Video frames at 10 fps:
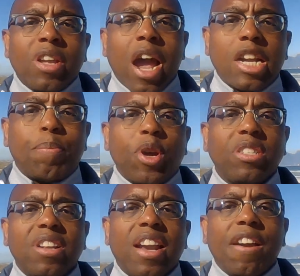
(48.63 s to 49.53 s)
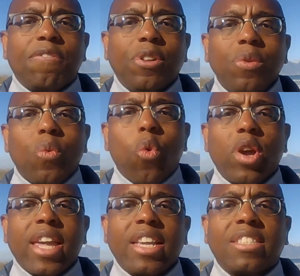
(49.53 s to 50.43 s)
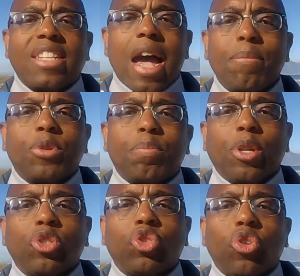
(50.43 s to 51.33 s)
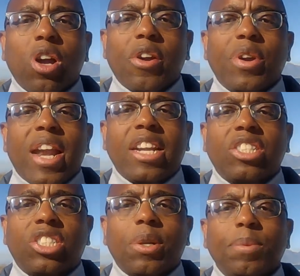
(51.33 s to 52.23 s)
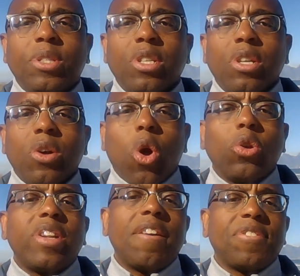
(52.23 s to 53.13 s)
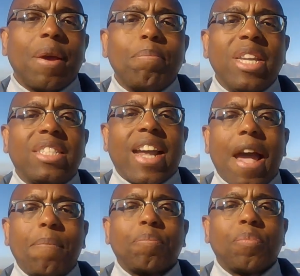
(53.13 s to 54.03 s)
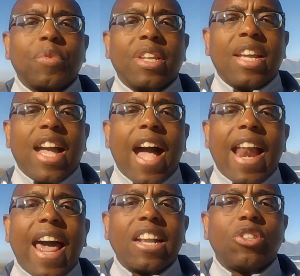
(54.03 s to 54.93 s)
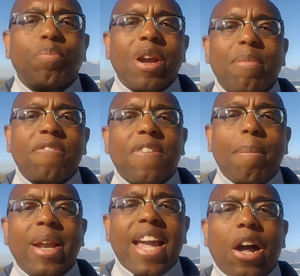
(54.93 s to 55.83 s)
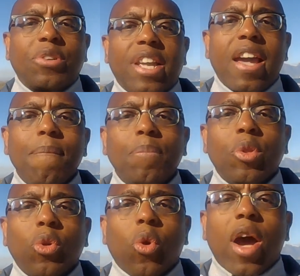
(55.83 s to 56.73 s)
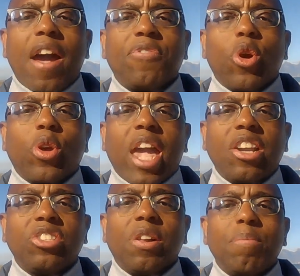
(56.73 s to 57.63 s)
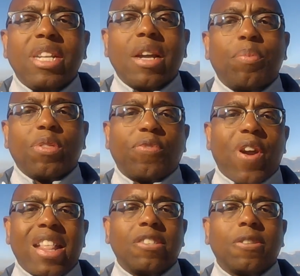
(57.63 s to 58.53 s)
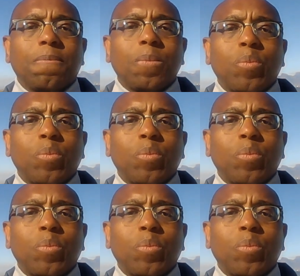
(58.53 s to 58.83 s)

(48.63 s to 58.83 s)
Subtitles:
At a personal level, walking is time to build stronger relationships or to have some me time. I like to bring my family out here or have the occasional meetup with friends.